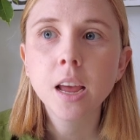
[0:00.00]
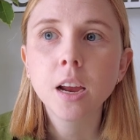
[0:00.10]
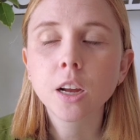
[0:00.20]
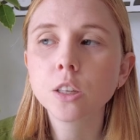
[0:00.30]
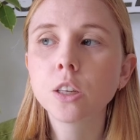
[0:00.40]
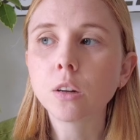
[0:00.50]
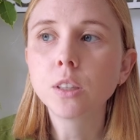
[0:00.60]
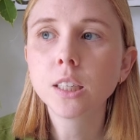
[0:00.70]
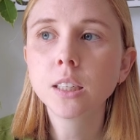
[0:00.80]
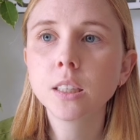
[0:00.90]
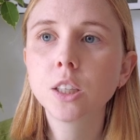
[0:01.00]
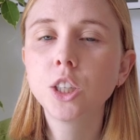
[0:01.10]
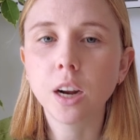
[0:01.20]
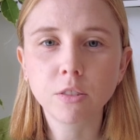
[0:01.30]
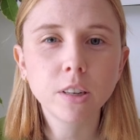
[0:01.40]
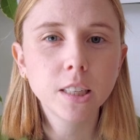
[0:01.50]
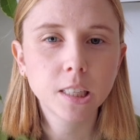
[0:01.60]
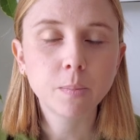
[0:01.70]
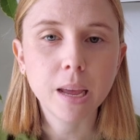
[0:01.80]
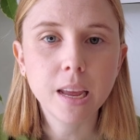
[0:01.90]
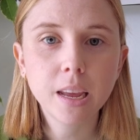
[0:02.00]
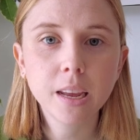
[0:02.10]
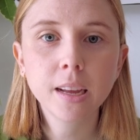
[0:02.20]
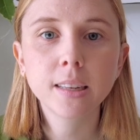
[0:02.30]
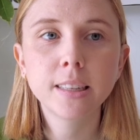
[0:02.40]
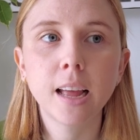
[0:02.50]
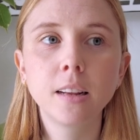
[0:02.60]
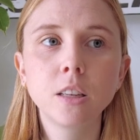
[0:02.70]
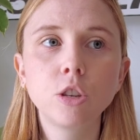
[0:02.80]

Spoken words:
Consultants, generally speaking, tend